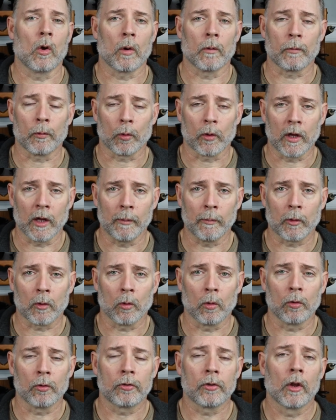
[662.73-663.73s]
any harmful
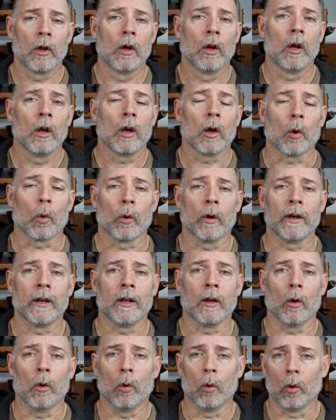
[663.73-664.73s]
chemicals
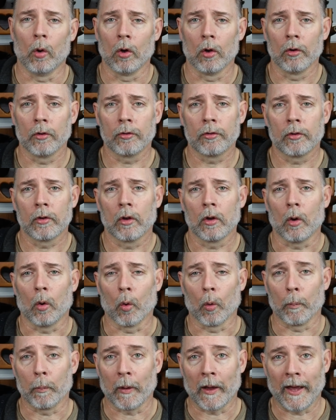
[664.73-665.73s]
or any oils
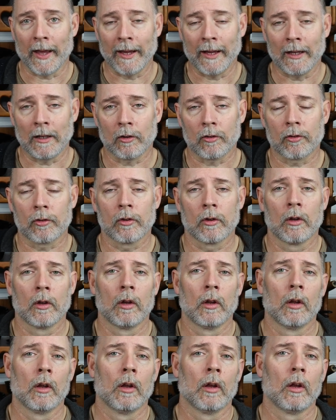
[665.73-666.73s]
or
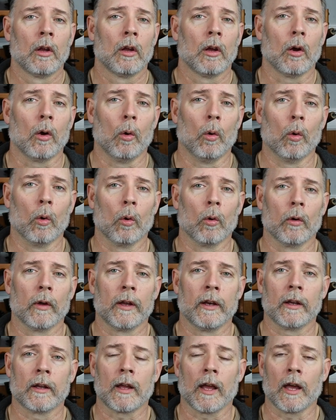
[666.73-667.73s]
paints
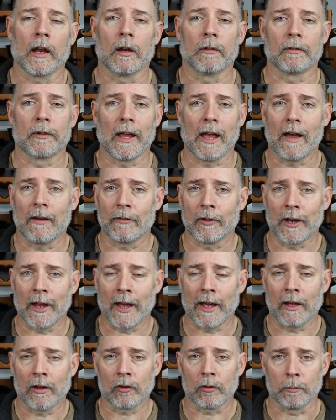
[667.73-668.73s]
or any kind of
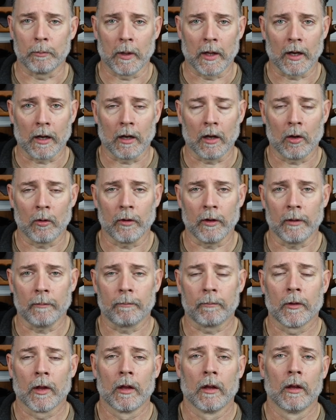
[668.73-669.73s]
galvanized metal
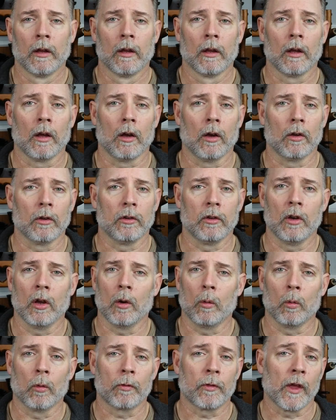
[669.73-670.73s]
on it. Uh,
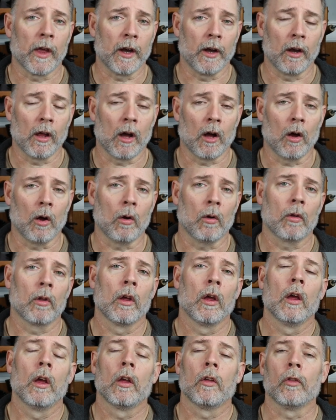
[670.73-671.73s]
you don't want that at
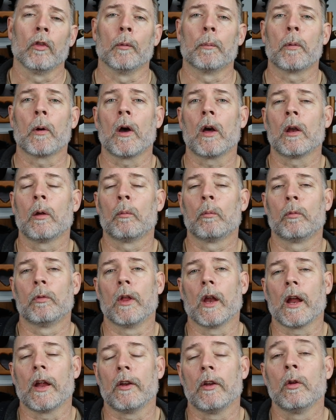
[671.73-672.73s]
all. The
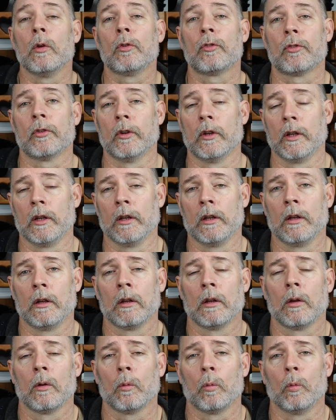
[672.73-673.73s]
problem that I do
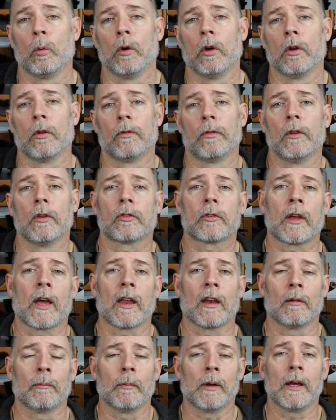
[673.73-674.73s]
see with
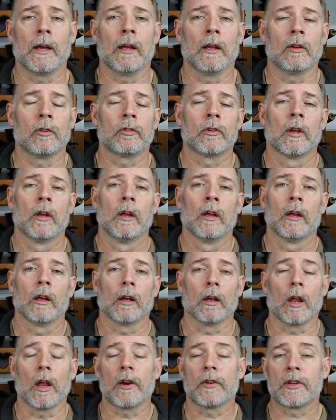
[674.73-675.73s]
this kind of mesh,
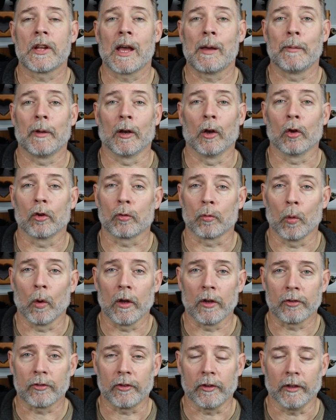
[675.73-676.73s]
a lot of time it
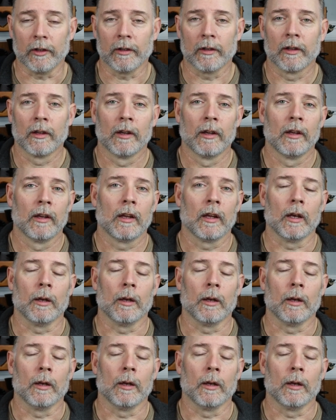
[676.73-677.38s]
looks rusty.